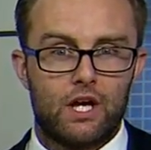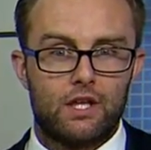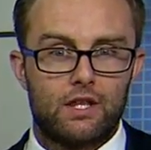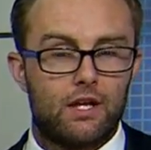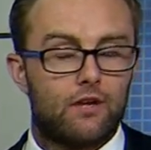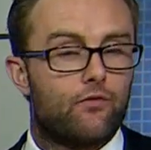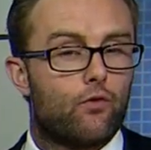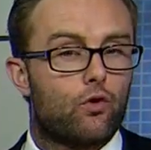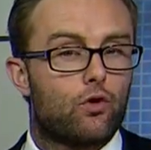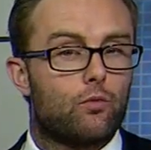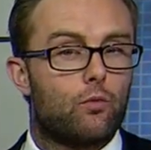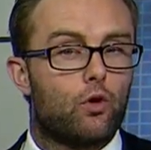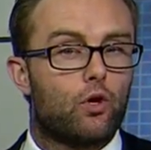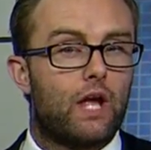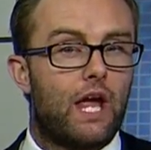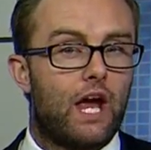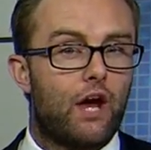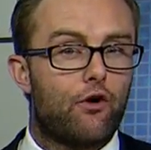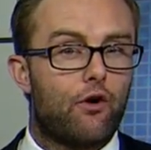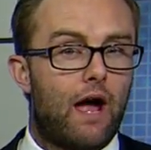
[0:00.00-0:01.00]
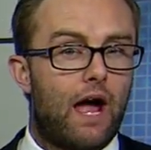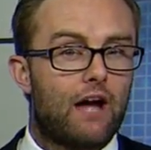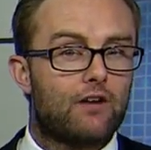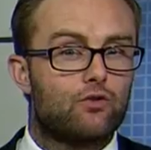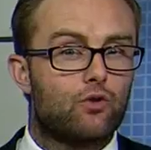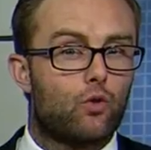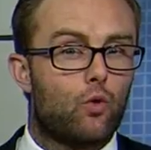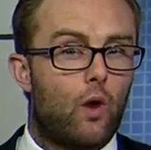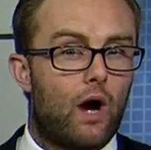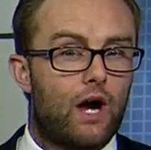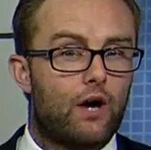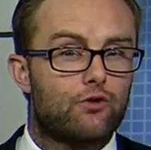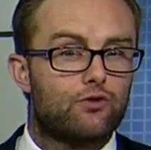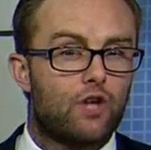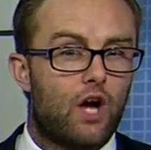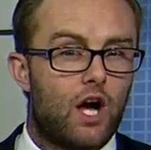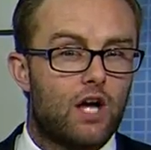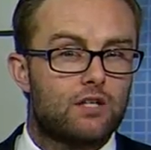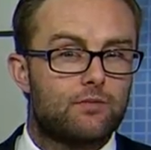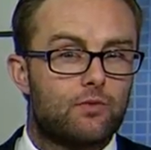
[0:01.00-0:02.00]
The Affordable Care Act requires
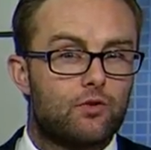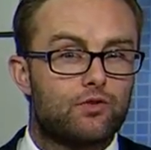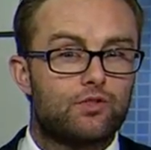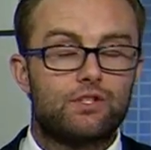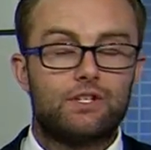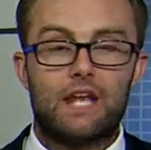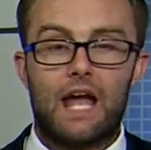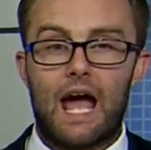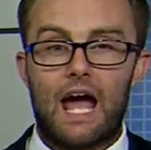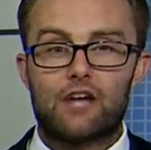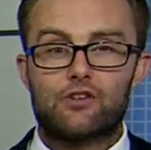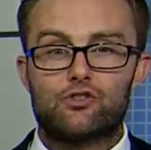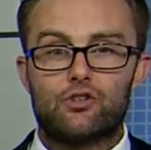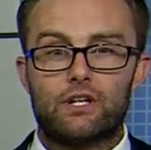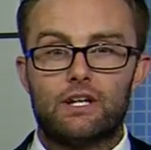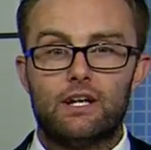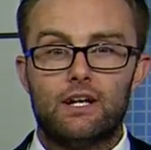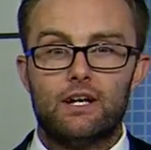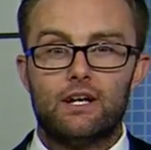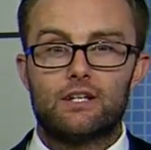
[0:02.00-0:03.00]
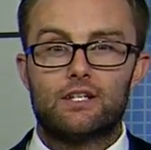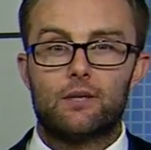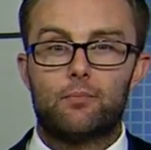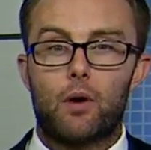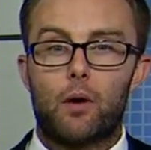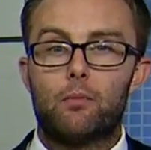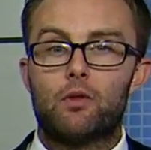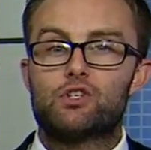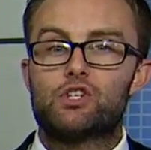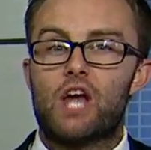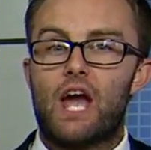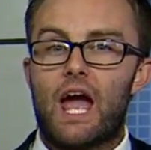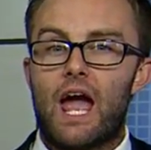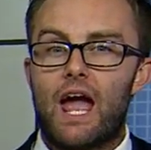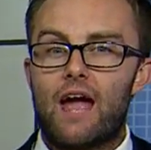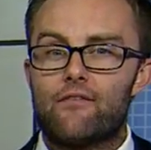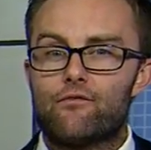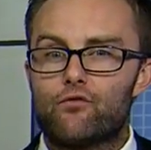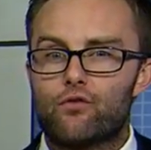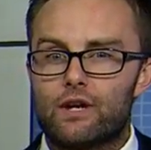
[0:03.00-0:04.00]
hospitals nationally to publish
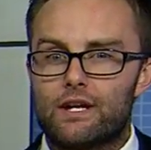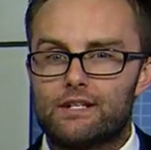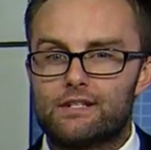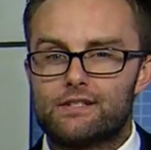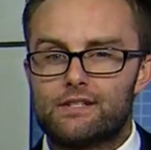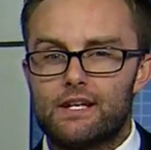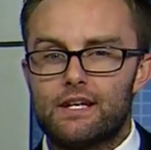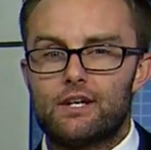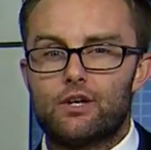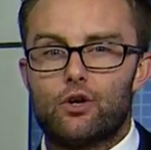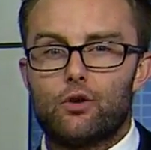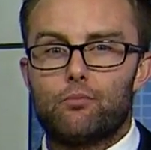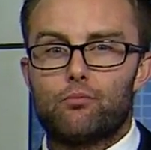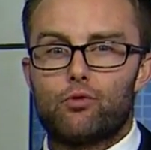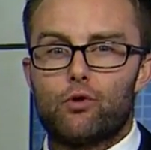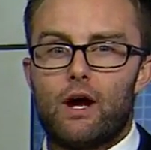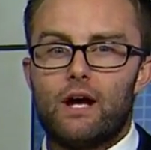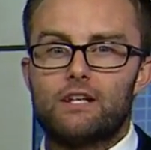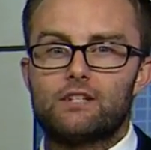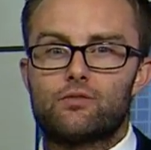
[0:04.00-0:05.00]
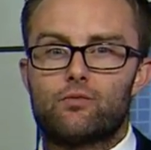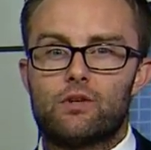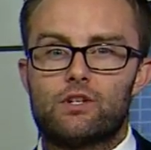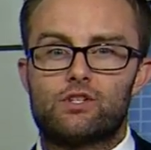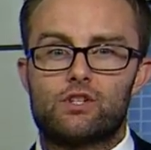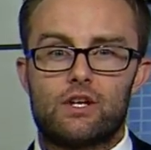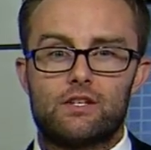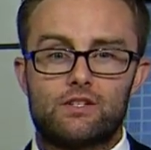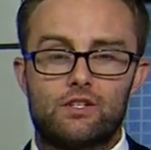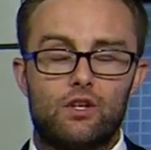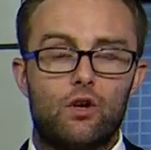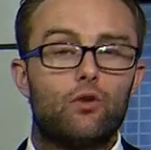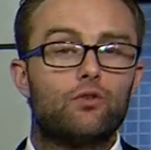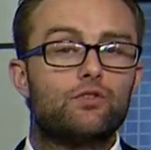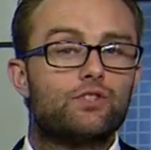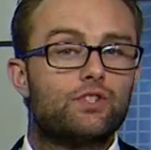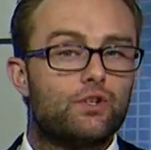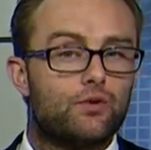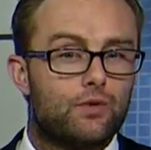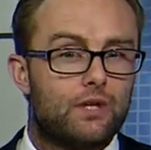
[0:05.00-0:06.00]
every single price, which as you'll
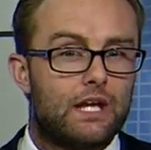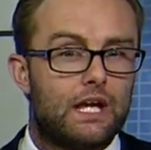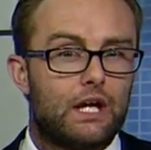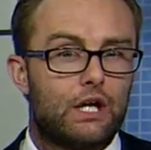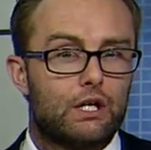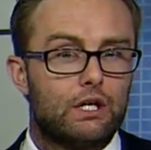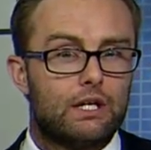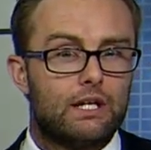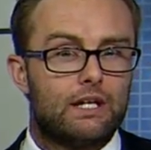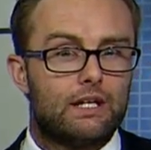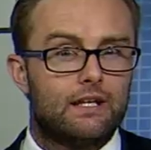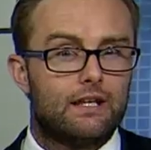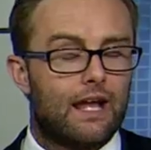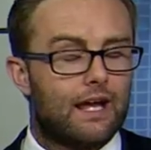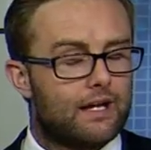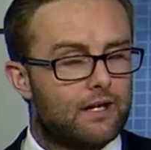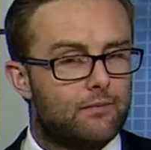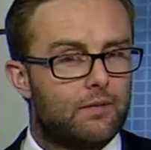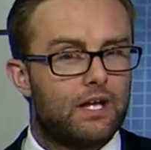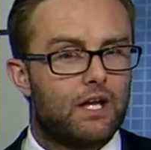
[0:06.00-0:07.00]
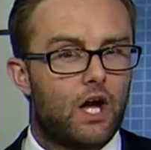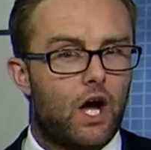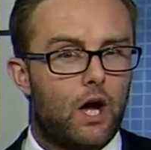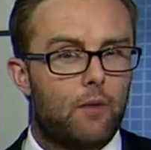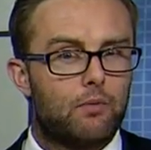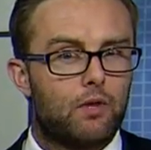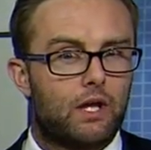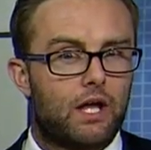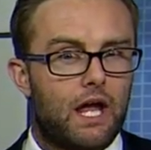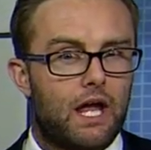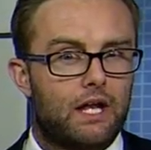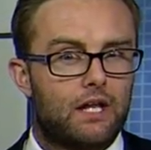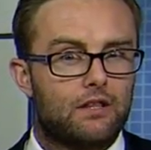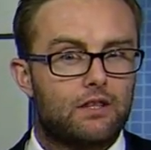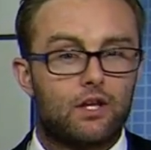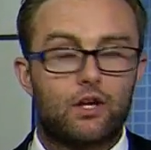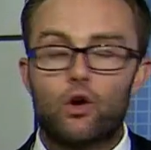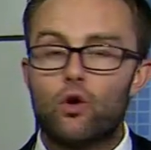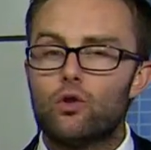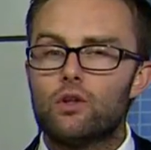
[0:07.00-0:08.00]
soon hear, that can be complicated.
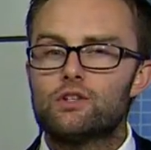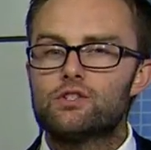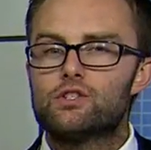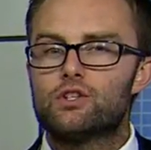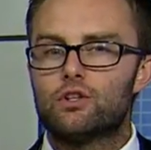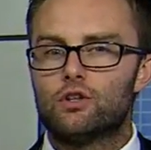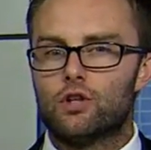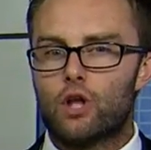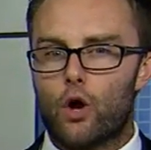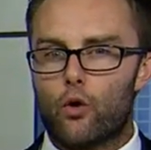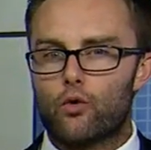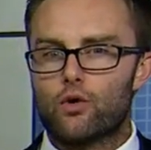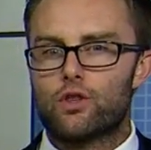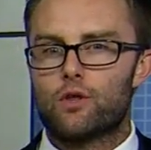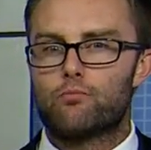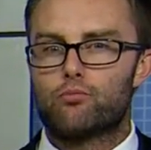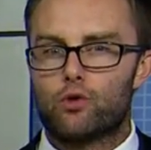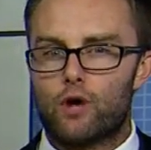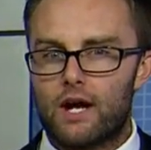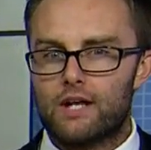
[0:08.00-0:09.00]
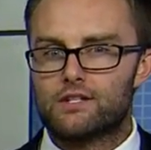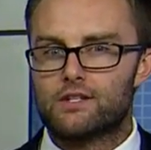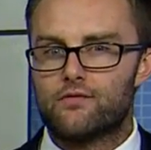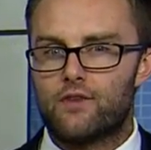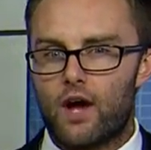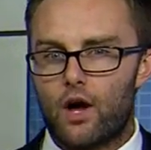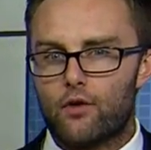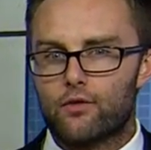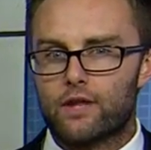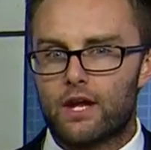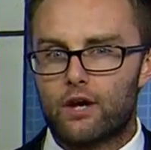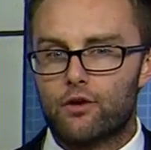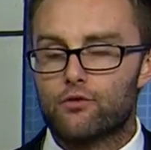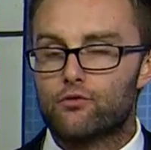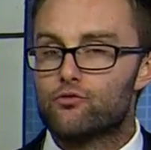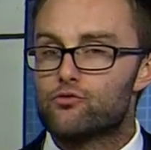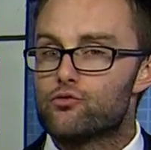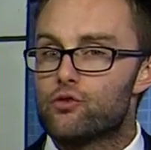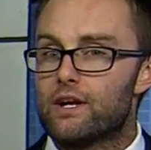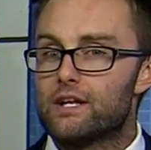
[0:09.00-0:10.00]
The goal is to lower the price of healthcare
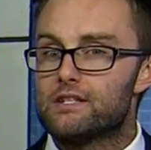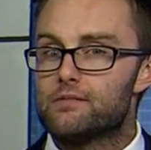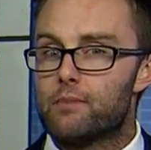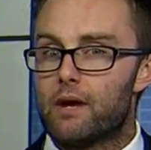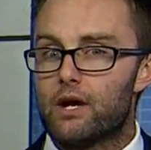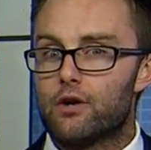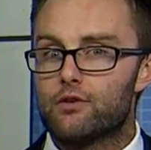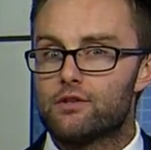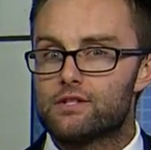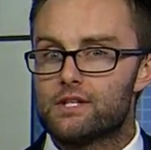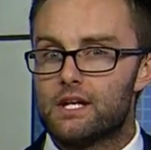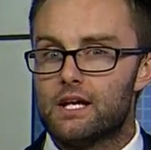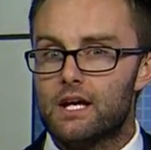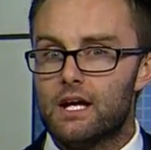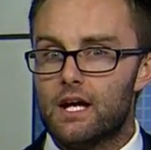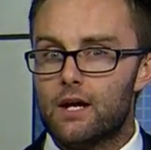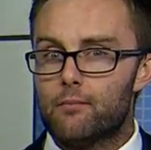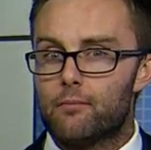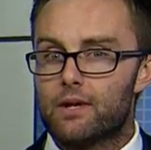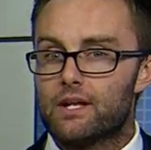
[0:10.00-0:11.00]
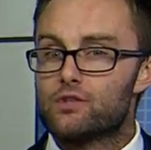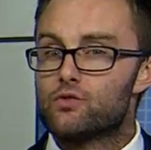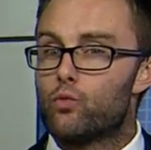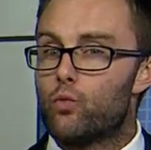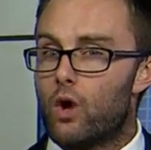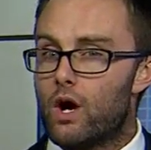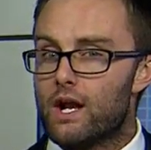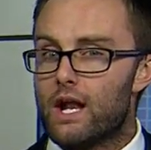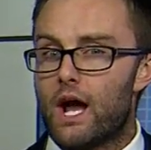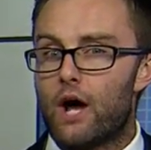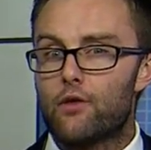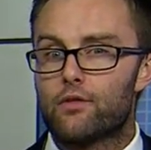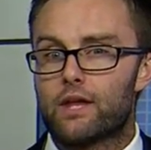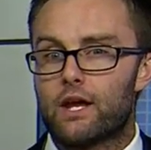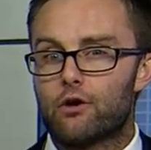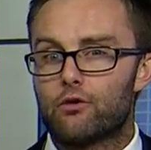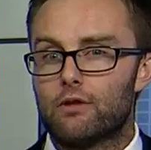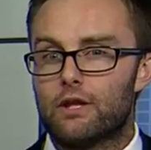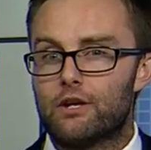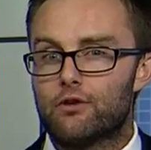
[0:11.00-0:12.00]
through transparency, but as one
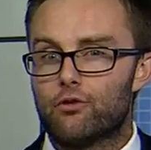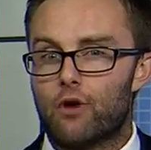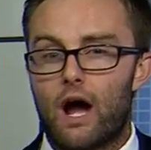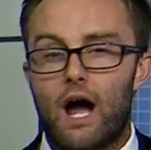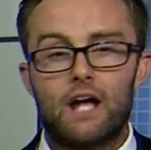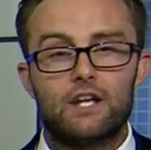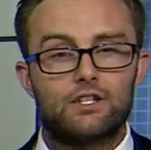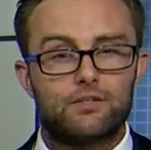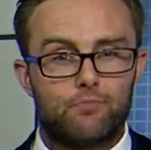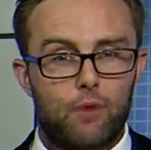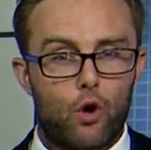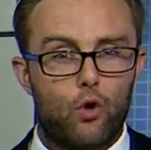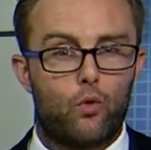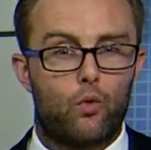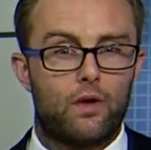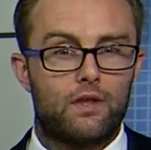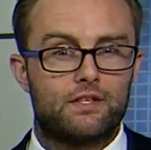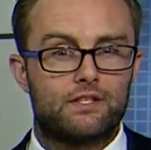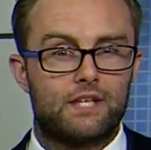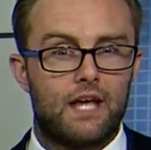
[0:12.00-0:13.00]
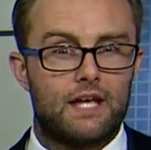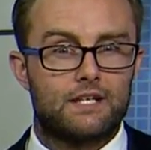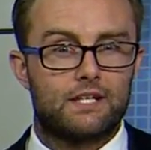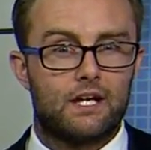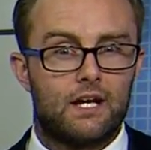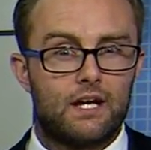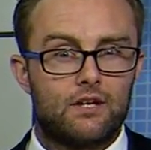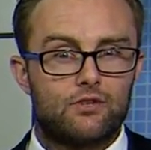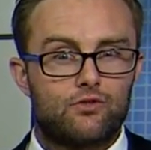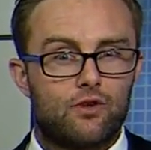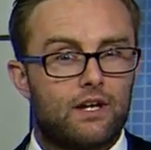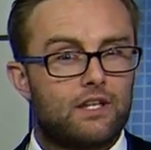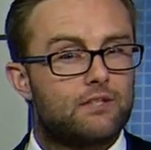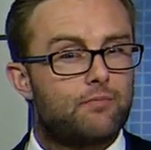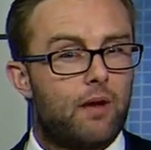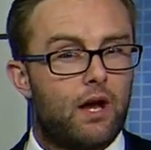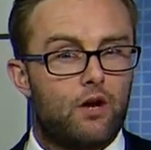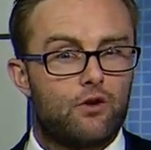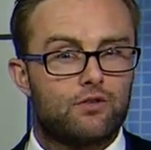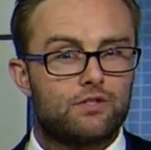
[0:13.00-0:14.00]
healthcare leader I spoke with says,
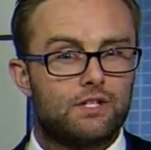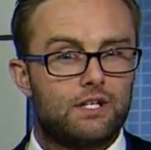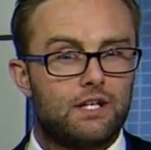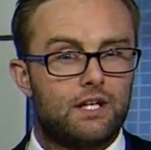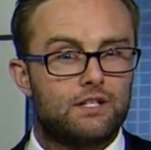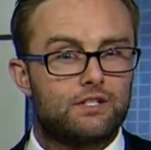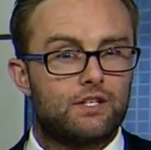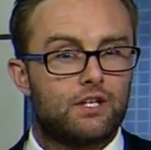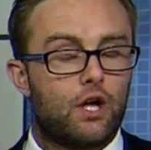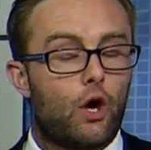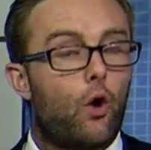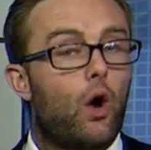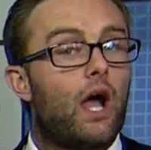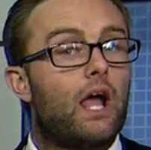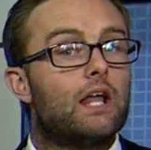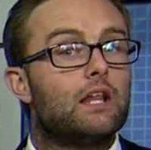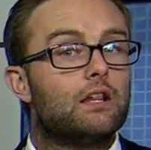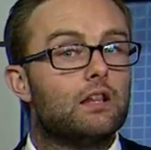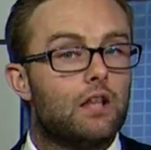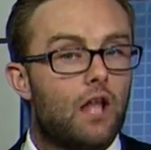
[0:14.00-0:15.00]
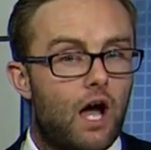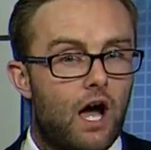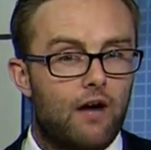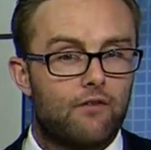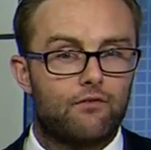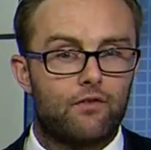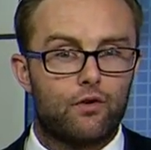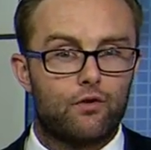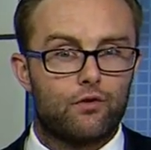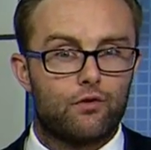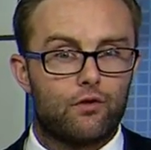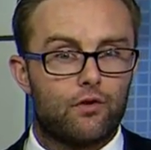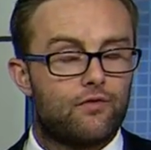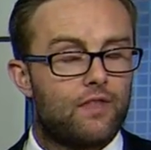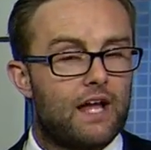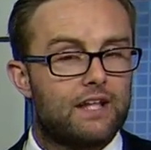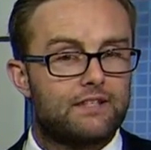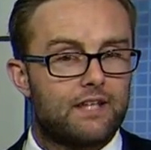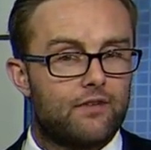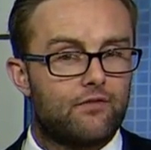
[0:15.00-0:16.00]
transparency needs to go a lot further if
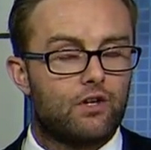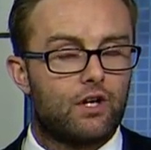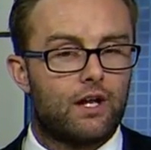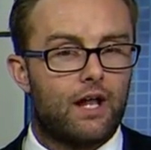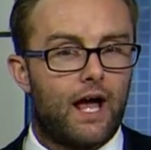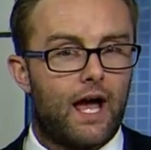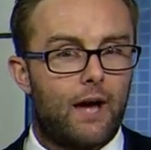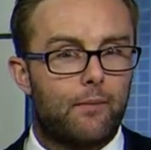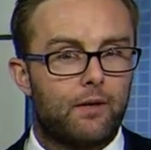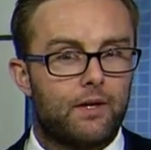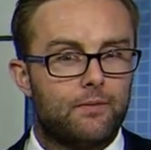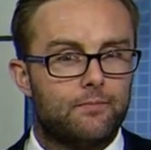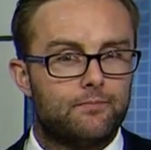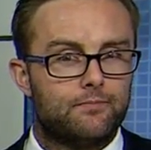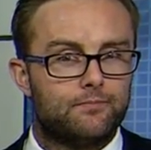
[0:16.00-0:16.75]
that's ever going to happen